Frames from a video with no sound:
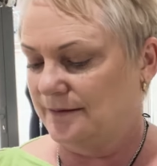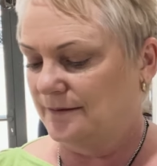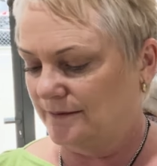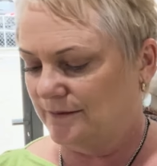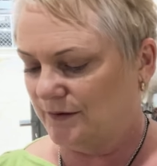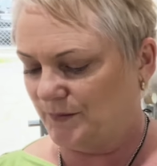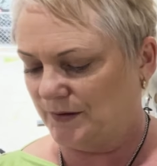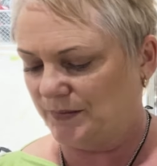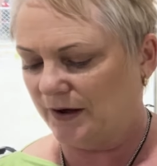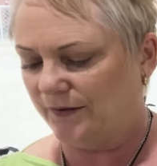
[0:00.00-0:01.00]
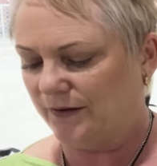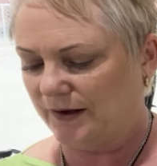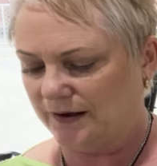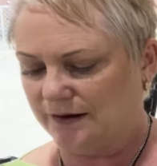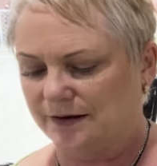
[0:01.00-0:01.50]
Stop it. But I
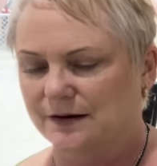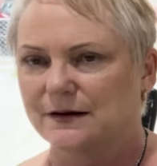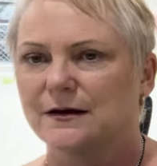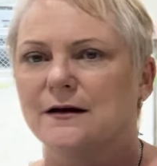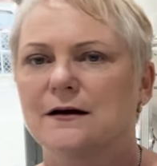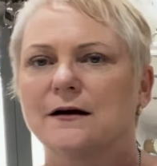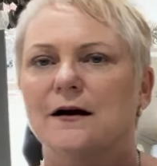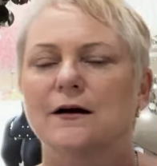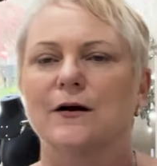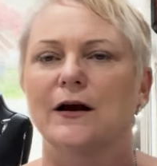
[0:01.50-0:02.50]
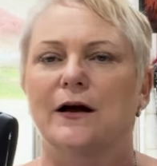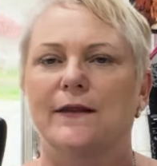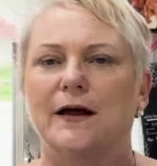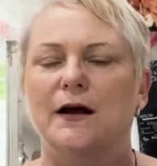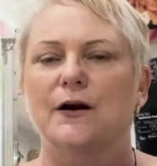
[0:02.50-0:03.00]
think I quite like
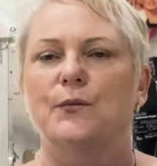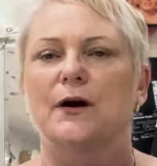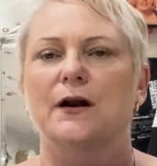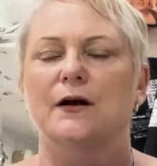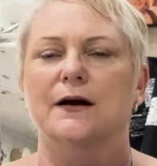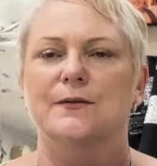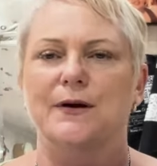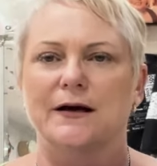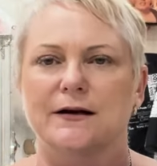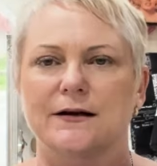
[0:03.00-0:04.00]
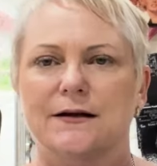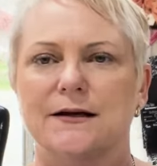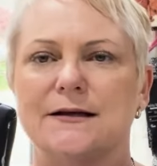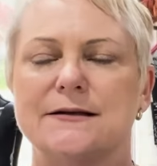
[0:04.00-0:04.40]
that. And what I like about it, it